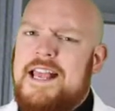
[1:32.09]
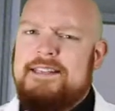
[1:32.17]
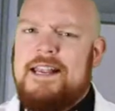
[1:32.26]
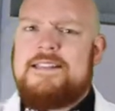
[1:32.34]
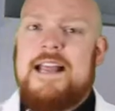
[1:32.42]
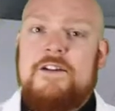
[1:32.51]

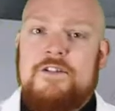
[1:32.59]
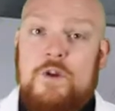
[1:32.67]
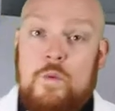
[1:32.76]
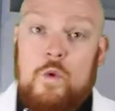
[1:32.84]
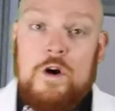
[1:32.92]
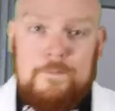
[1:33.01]
let's get down to
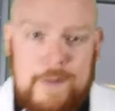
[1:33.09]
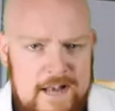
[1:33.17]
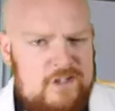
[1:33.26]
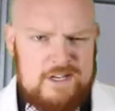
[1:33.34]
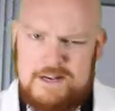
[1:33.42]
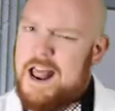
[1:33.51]
the
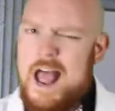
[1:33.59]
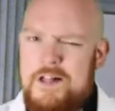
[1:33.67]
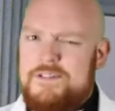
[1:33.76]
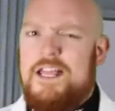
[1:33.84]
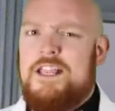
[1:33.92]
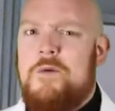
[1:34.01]
workbench and
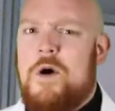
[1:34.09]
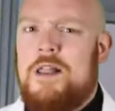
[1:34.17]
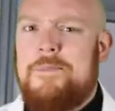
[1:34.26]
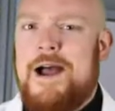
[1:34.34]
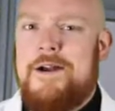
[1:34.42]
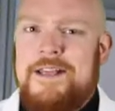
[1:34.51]
I'll tell you
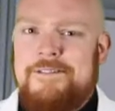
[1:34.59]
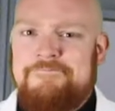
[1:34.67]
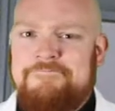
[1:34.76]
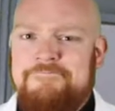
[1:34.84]
all about it.